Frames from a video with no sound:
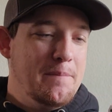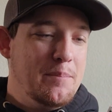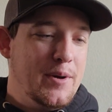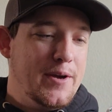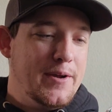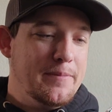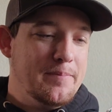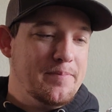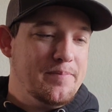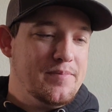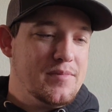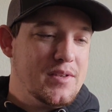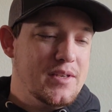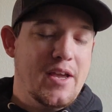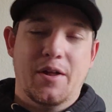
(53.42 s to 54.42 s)
But
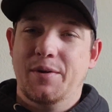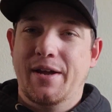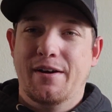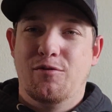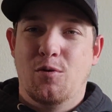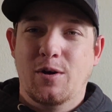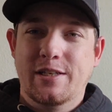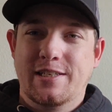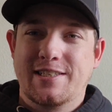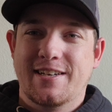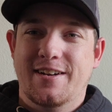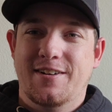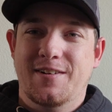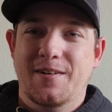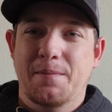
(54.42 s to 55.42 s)
yeah, I only have one
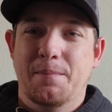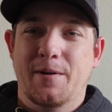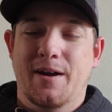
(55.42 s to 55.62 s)
cell,